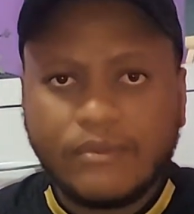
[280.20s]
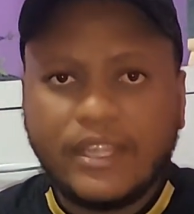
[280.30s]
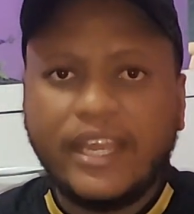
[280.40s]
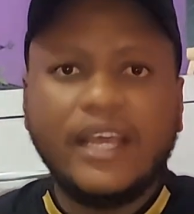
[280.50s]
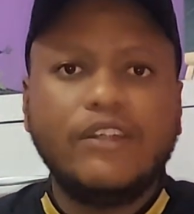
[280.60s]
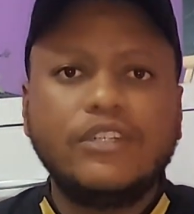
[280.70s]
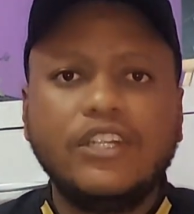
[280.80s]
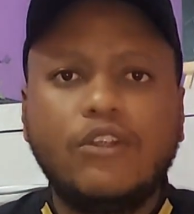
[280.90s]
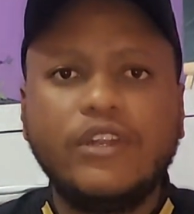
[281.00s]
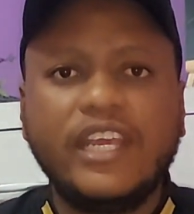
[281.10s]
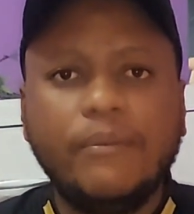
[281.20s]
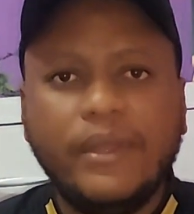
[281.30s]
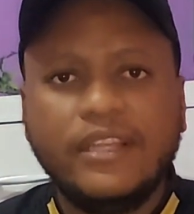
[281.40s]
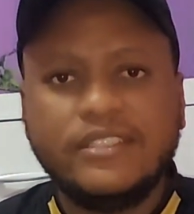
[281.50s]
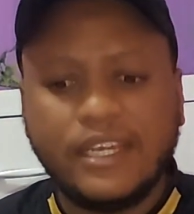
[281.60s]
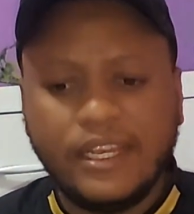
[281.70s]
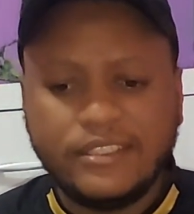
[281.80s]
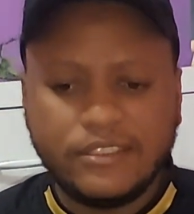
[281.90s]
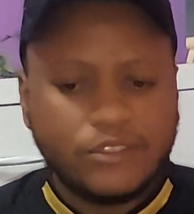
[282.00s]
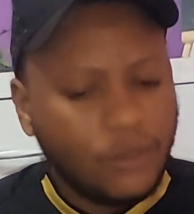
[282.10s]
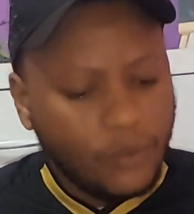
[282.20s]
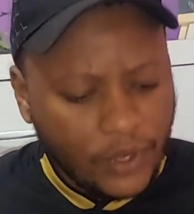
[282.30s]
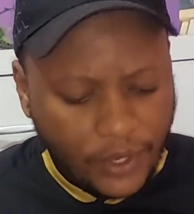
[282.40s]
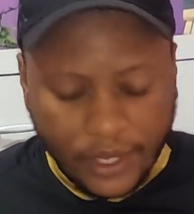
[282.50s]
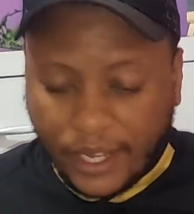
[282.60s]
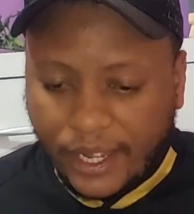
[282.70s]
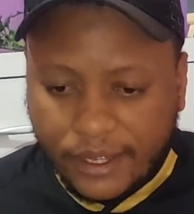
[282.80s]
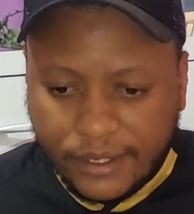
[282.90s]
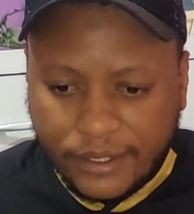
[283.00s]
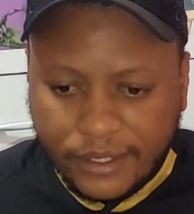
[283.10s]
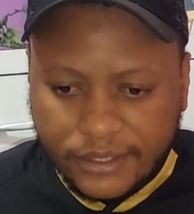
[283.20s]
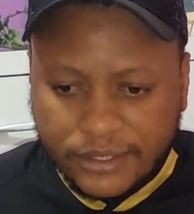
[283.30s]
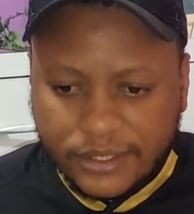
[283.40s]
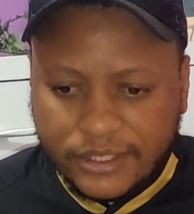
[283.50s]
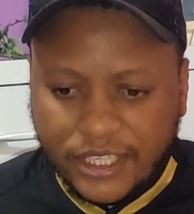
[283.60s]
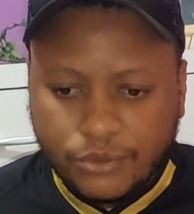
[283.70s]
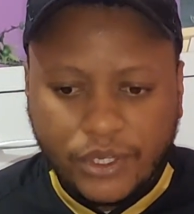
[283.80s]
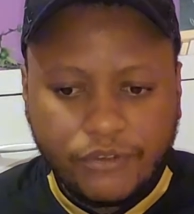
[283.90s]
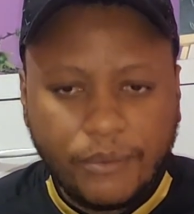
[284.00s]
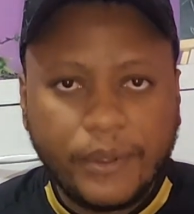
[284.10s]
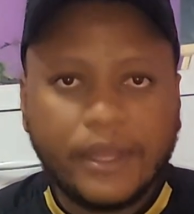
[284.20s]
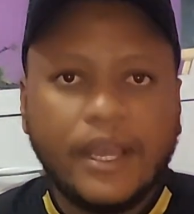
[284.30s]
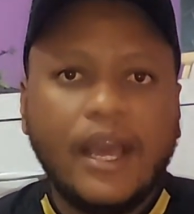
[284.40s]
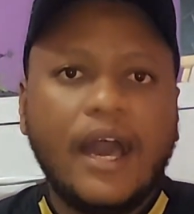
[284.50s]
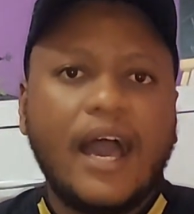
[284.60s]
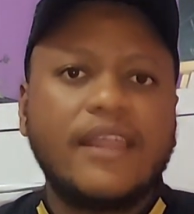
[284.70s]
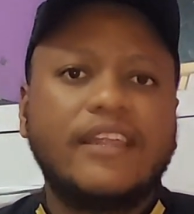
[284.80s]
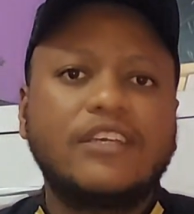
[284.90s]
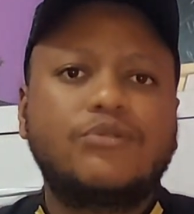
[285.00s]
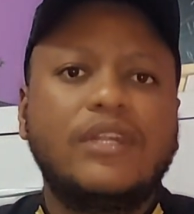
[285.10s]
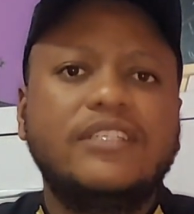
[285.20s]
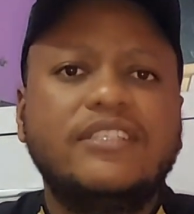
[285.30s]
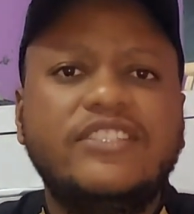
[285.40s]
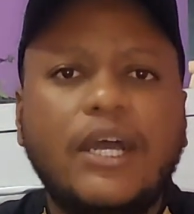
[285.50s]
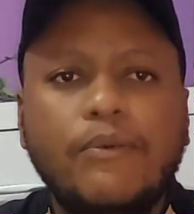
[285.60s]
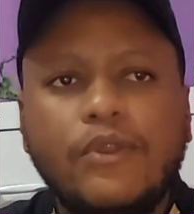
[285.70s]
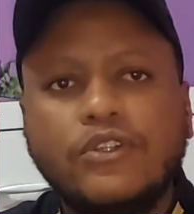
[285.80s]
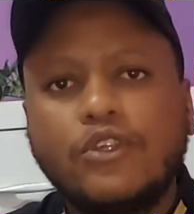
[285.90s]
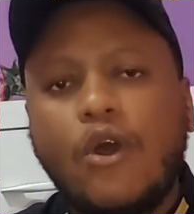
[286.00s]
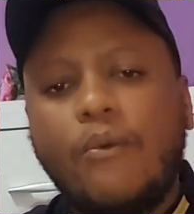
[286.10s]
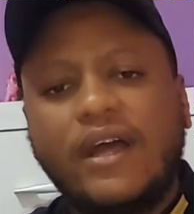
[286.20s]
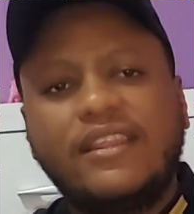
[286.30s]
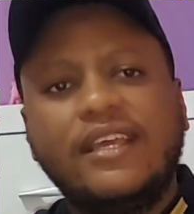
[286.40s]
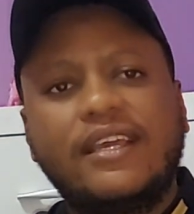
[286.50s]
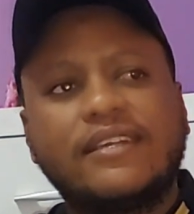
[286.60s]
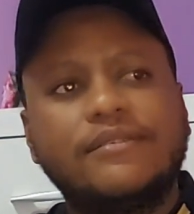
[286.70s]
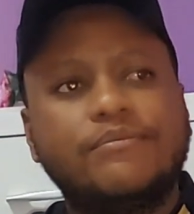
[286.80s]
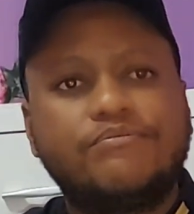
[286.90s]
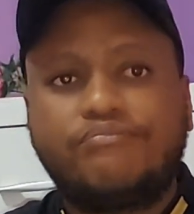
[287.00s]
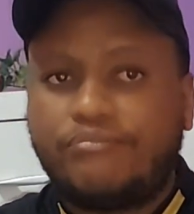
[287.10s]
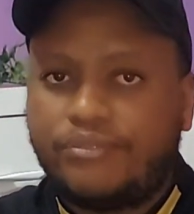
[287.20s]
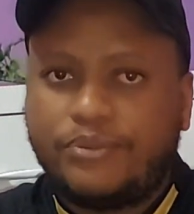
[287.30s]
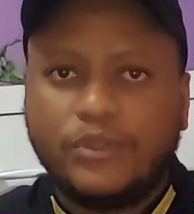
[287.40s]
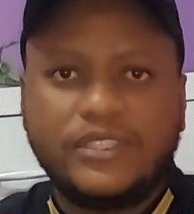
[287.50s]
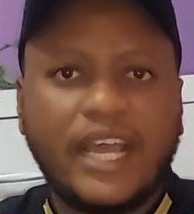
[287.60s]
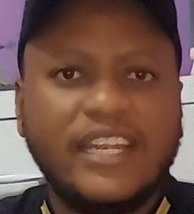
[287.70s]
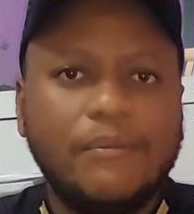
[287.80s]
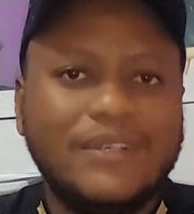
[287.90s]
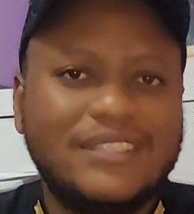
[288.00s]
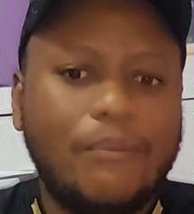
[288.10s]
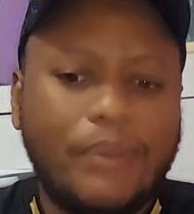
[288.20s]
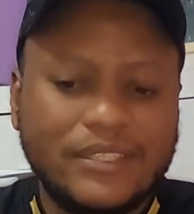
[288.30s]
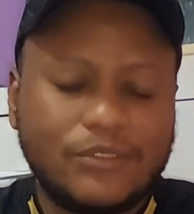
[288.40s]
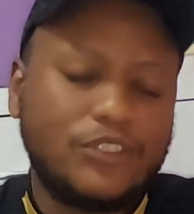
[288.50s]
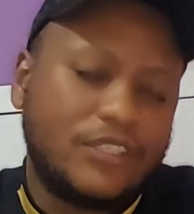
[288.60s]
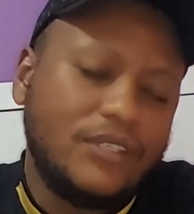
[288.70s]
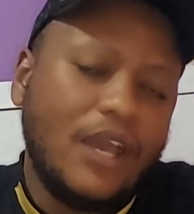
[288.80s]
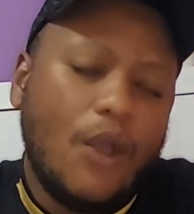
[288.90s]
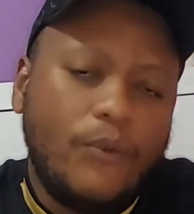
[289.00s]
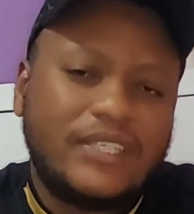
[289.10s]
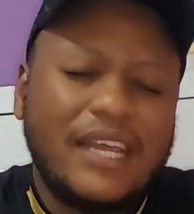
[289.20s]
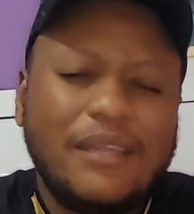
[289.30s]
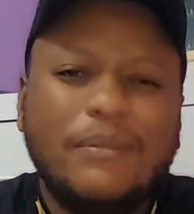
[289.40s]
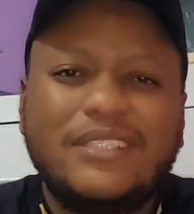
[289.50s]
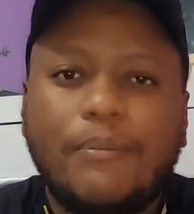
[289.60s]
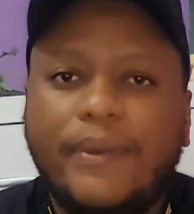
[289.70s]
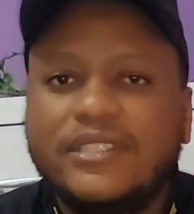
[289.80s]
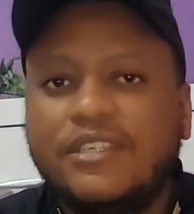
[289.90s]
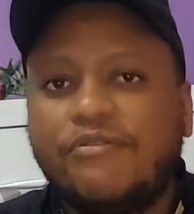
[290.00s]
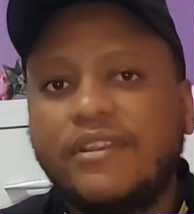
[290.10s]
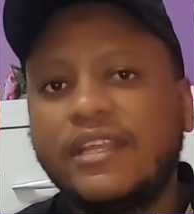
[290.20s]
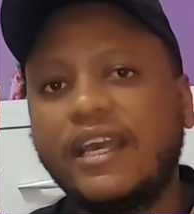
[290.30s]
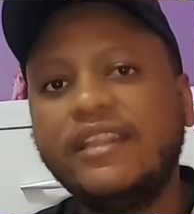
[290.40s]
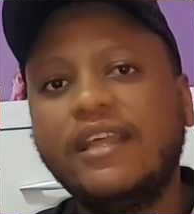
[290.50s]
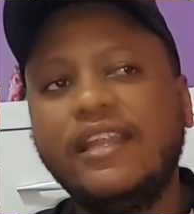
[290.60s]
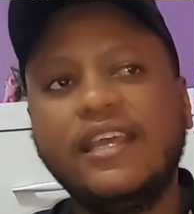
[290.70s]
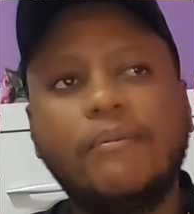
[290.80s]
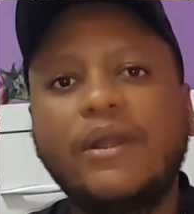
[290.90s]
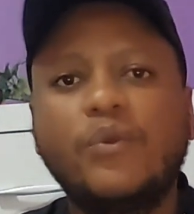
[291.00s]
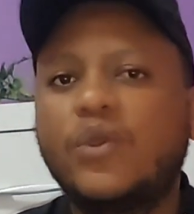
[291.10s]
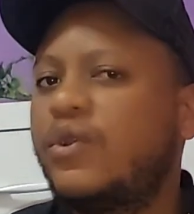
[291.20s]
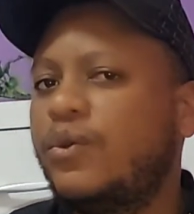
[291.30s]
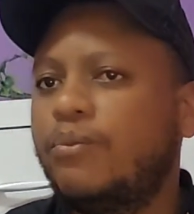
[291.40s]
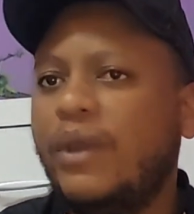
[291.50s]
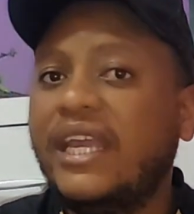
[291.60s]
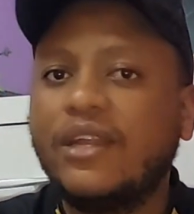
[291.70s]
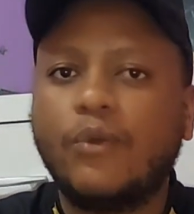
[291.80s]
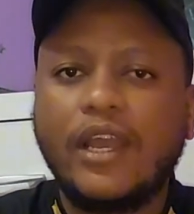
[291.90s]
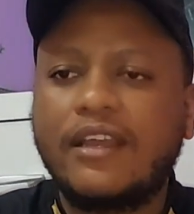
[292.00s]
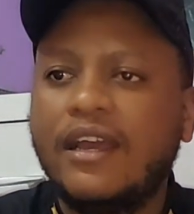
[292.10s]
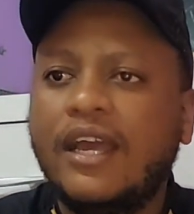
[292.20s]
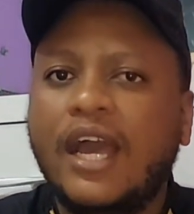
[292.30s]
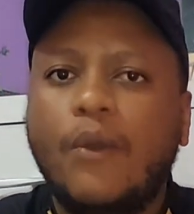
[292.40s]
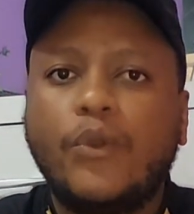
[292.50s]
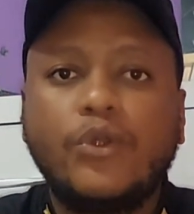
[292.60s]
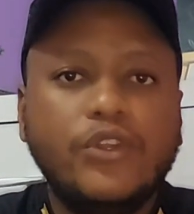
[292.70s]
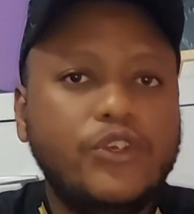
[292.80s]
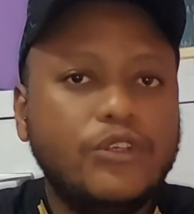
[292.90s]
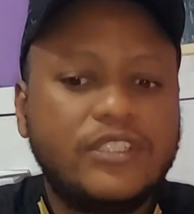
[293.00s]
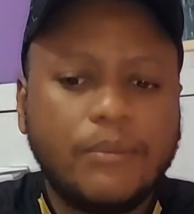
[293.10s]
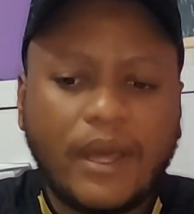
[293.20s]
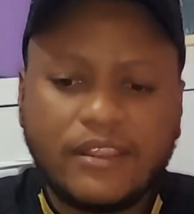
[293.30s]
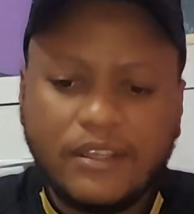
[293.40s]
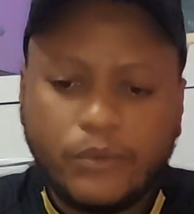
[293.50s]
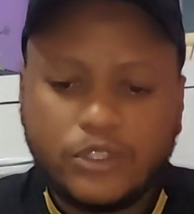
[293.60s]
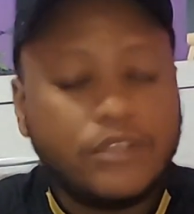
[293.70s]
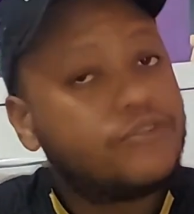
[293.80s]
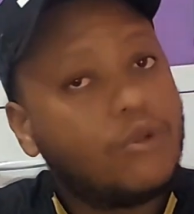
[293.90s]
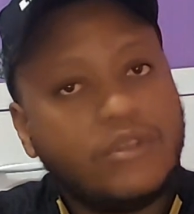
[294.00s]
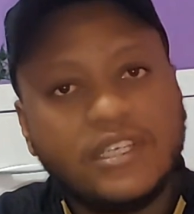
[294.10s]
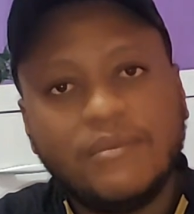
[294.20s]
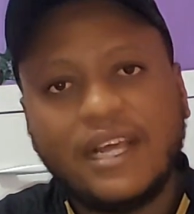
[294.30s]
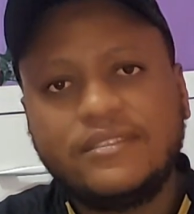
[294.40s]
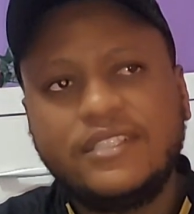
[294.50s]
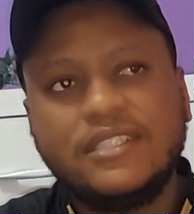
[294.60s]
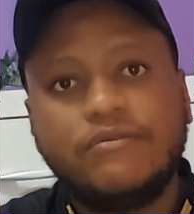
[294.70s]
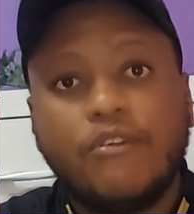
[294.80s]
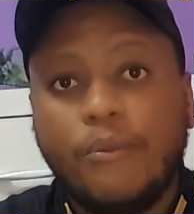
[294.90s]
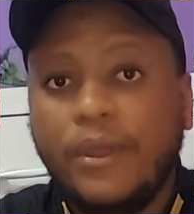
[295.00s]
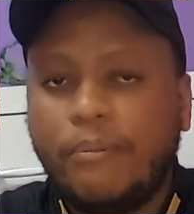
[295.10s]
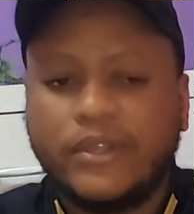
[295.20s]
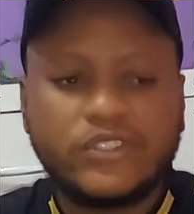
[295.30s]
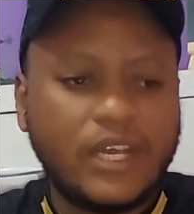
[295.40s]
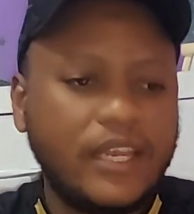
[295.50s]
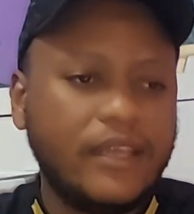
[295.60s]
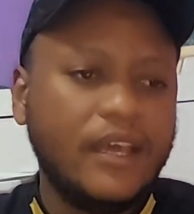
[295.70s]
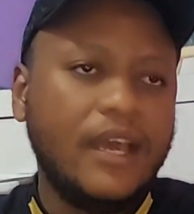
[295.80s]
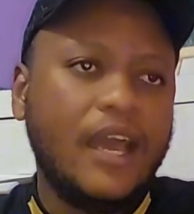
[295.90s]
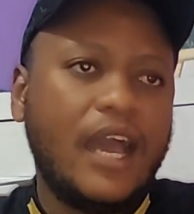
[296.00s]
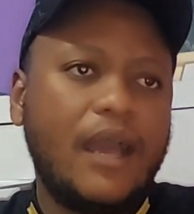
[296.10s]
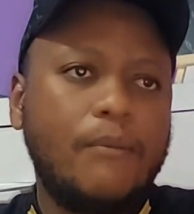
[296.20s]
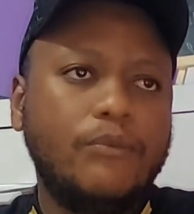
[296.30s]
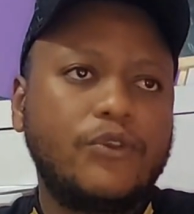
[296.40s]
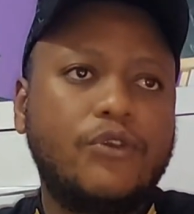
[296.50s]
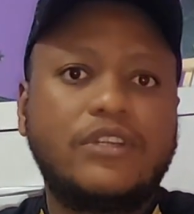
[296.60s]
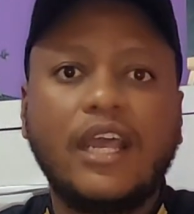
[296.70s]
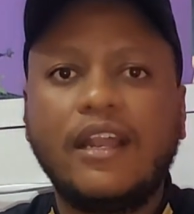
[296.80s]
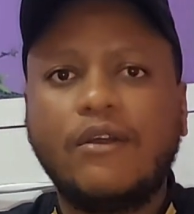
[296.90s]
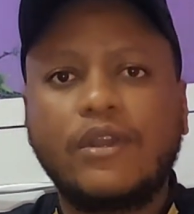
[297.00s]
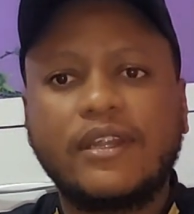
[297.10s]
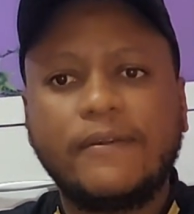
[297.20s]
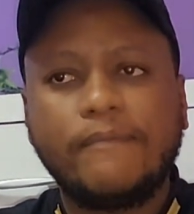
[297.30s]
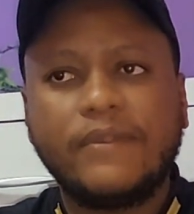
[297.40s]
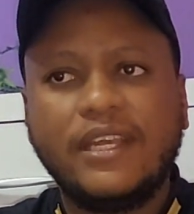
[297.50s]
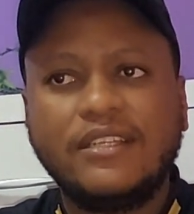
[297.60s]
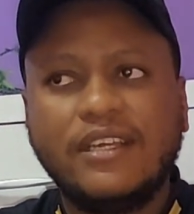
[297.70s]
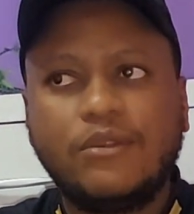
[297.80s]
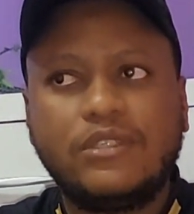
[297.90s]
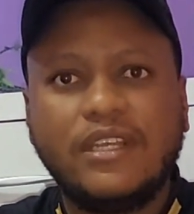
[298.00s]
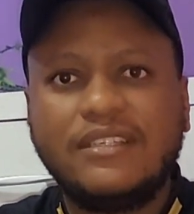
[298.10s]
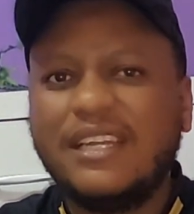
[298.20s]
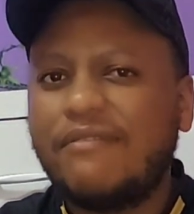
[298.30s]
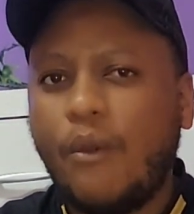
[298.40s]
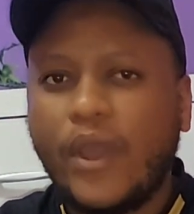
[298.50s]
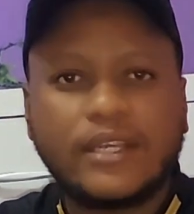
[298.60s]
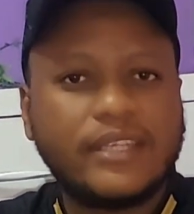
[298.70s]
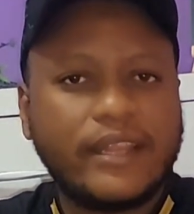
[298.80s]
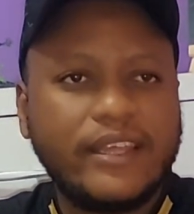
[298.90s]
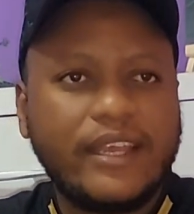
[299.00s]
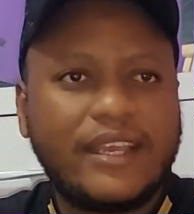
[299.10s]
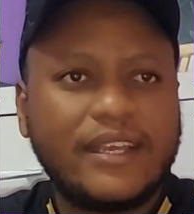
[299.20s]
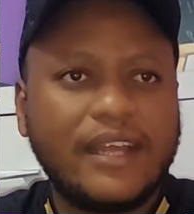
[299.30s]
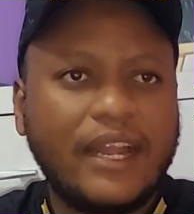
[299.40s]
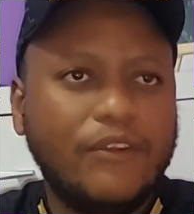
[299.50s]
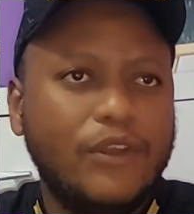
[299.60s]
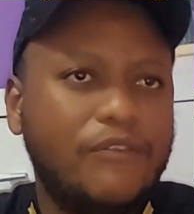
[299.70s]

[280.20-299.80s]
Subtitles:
they are not including him in these releases. So it's just weird for me. And the next one is Njabulo Ngcobo. I think we signed him as the best. You see, we signed him as the best defender in the league, but we couldn't make it work. We couldn't use him. I think we should have sold him last season. For me personally, you could tell, or it never worked. I don't know